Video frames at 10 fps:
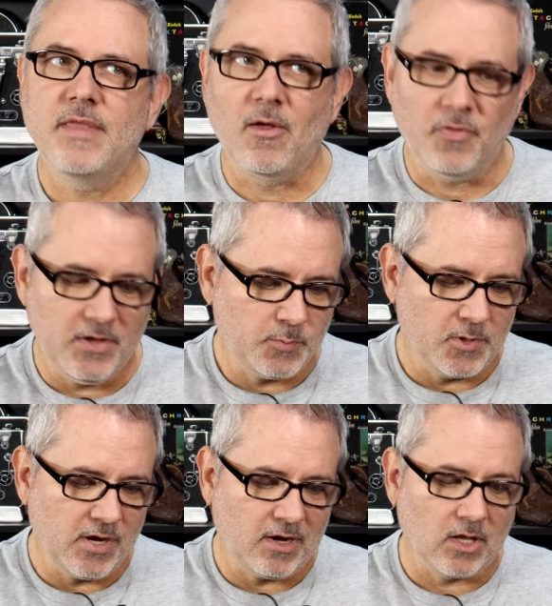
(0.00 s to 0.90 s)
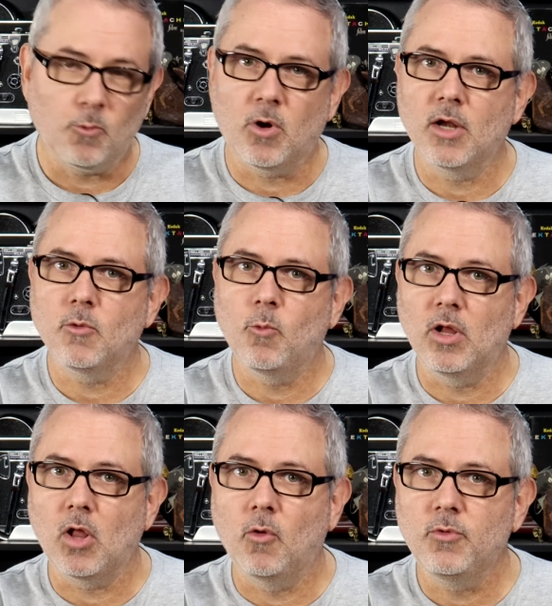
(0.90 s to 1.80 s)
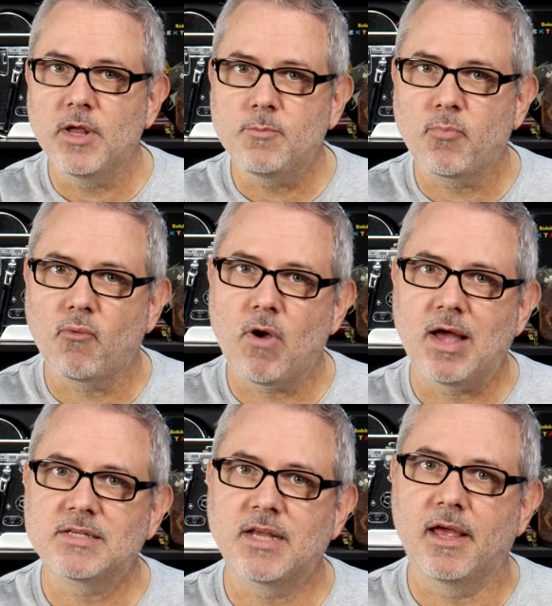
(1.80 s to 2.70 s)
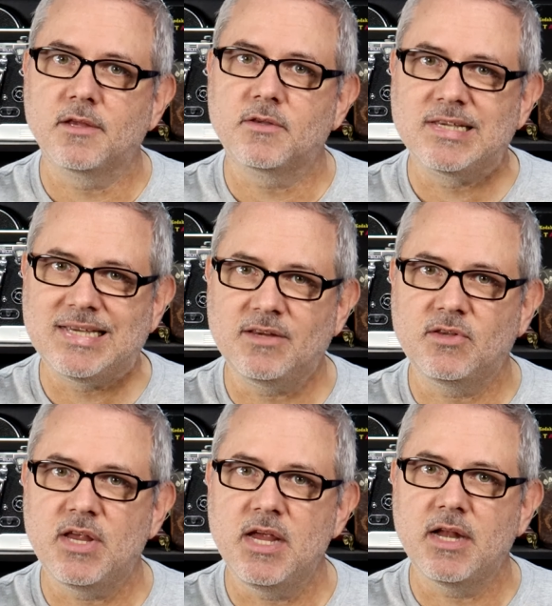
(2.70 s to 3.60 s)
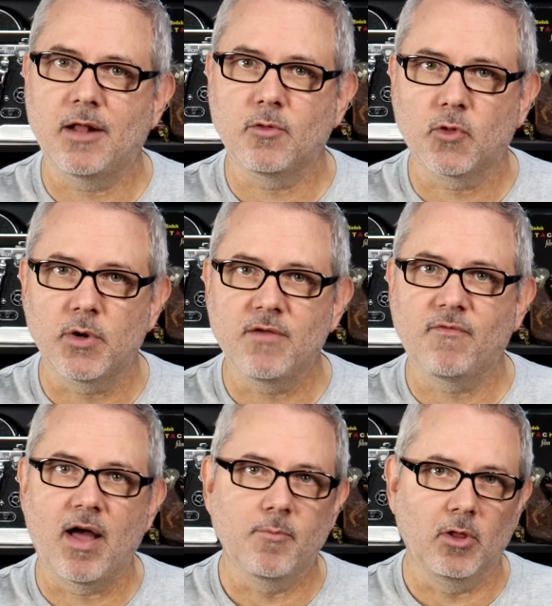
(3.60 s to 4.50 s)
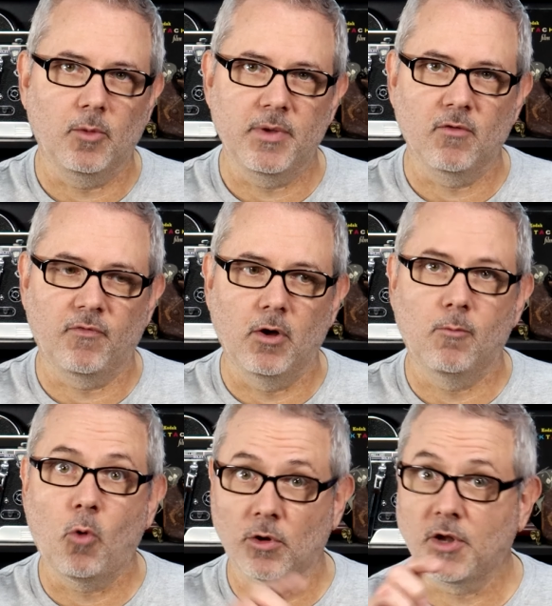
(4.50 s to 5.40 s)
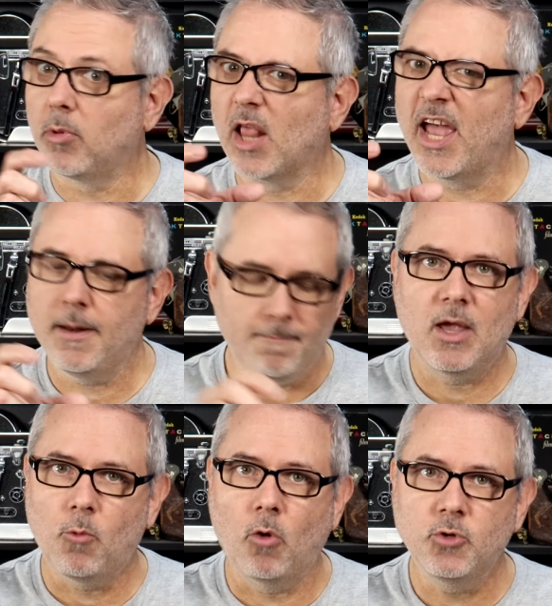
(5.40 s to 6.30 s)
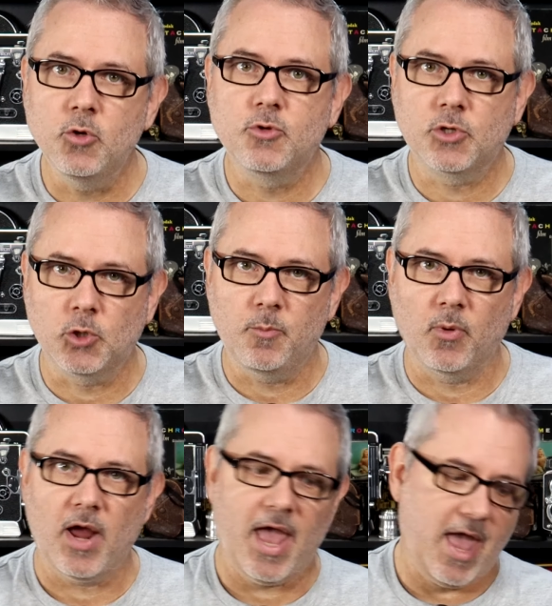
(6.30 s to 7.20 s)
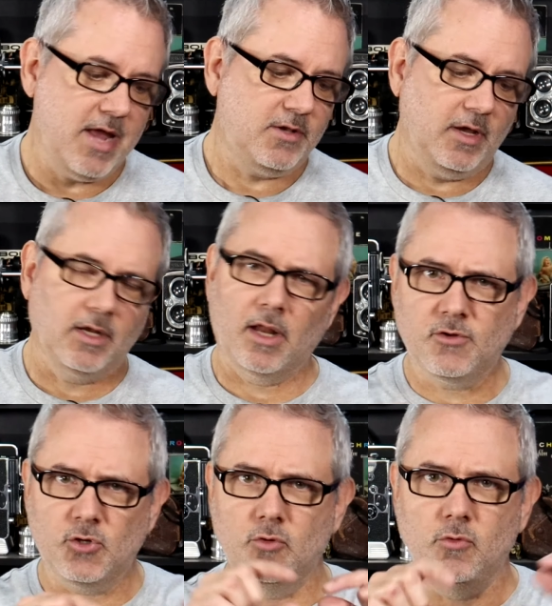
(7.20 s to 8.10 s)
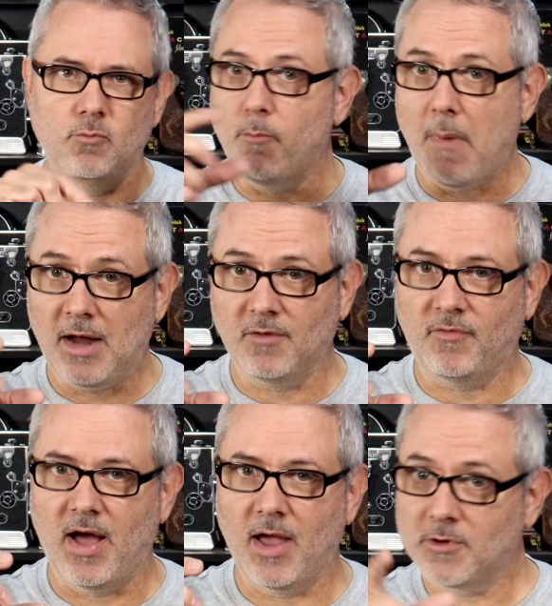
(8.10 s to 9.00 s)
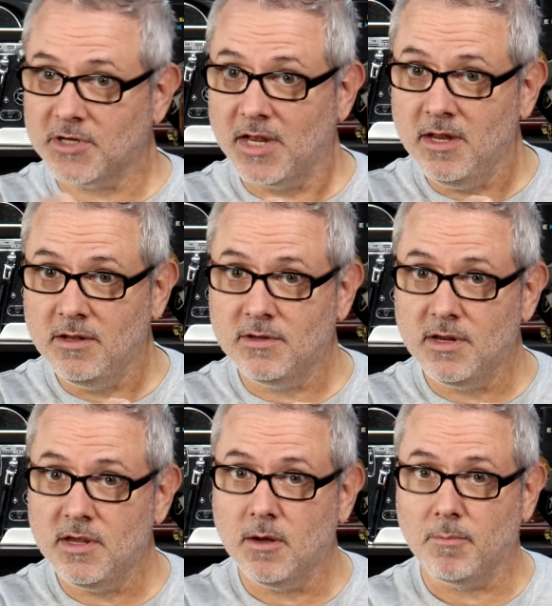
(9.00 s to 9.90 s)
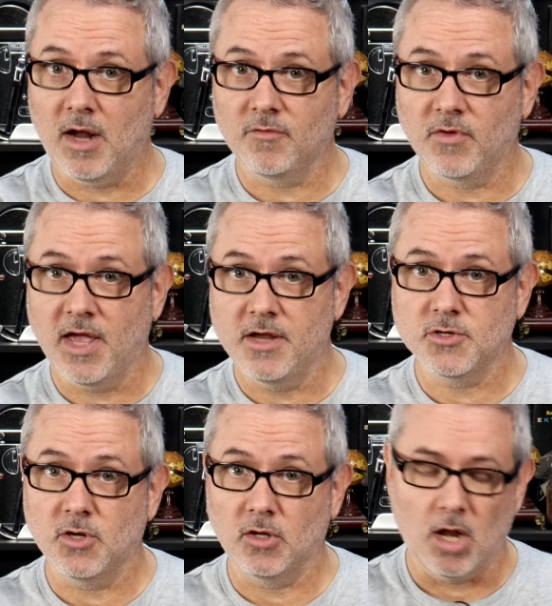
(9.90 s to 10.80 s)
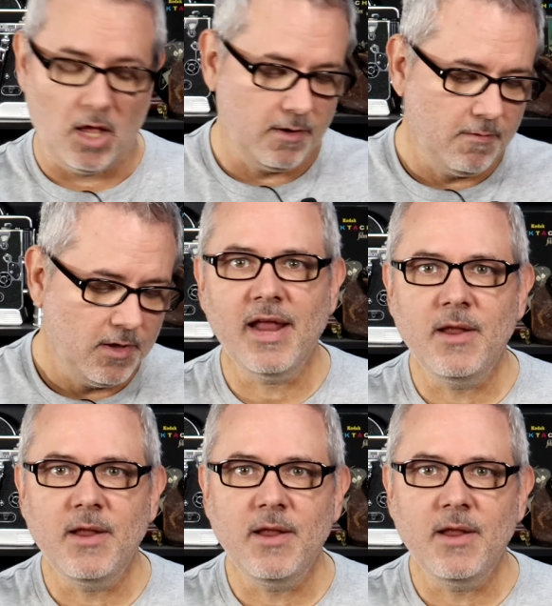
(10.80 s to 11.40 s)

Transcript: Now this particular one will only process 16 and 35 millimeter film or double eight. It won't do super eight unless you modify it, which I did see a modification online.